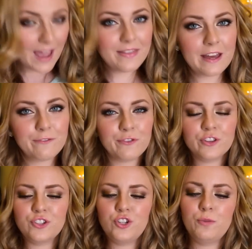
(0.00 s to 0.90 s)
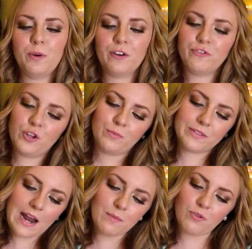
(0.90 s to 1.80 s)
And then for the two
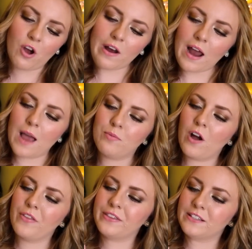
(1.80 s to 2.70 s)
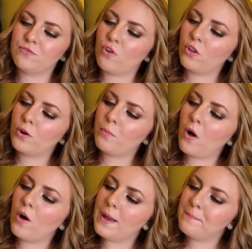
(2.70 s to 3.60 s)
perfumes that I brought, I brought this
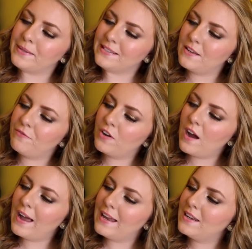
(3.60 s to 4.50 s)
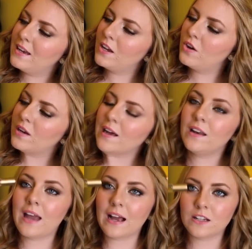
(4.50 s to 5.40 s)
Rollerball and Pacifica Indian
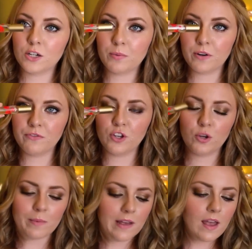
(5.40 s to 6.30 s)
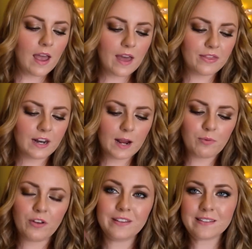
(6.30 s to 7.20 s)
Coconut Nectar perfume. And then I
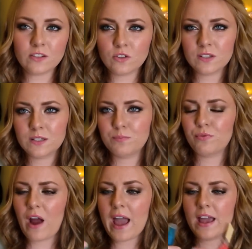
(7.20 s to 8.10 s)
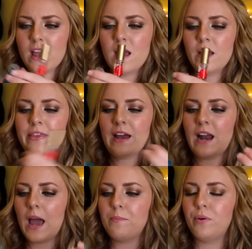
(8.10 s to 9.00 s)
brought this little spray that
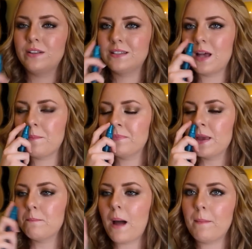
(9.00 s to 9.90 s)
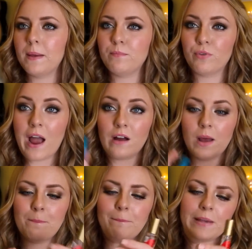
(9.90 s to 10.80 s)
I put some Bobbi
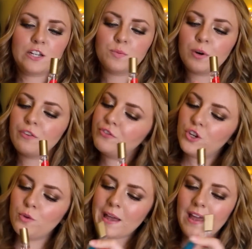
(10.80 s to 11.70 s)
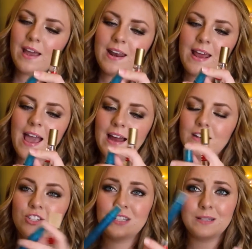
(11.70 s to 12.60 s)
Brown beach perfume in and
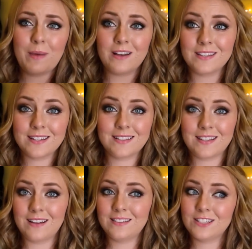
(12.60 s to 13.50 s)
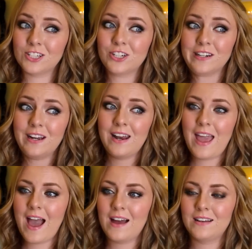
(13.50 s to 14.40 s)
it just smells like sunscreen
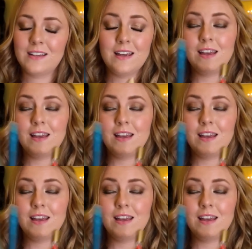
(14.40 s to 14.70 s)
and